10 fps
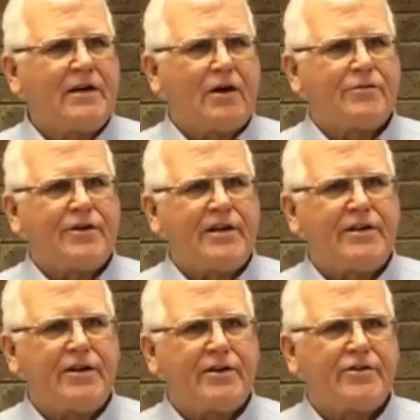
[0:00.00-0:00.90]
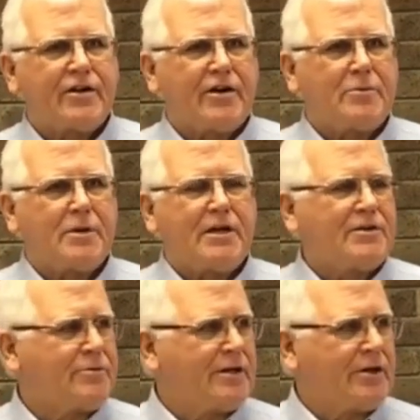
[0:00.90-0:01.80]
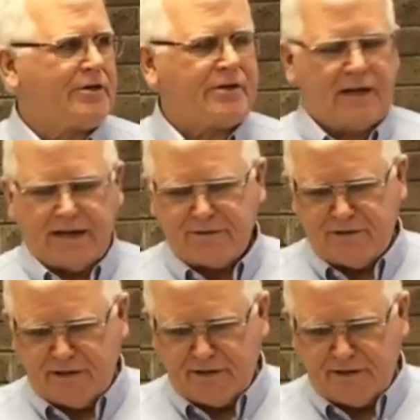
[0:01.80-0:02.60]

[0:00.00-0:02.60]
over 10 years ago because we know in the last 10